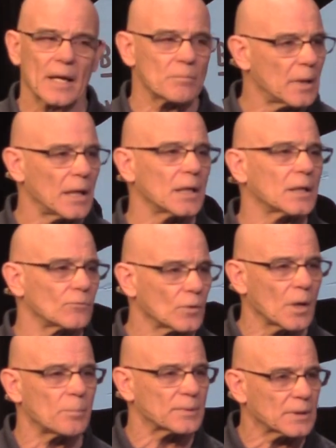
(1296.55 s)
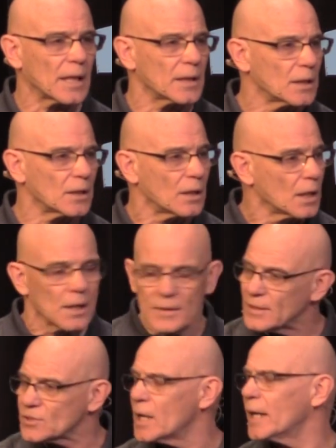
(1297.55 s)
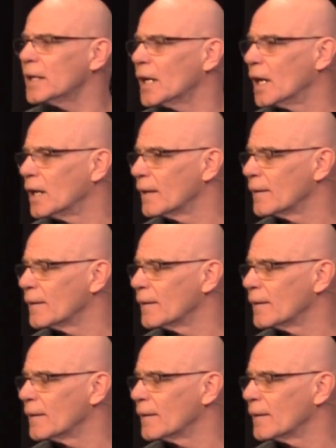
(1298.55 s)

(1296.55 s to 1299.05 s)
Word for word: got to make and we're up a tight, you know. That's not it.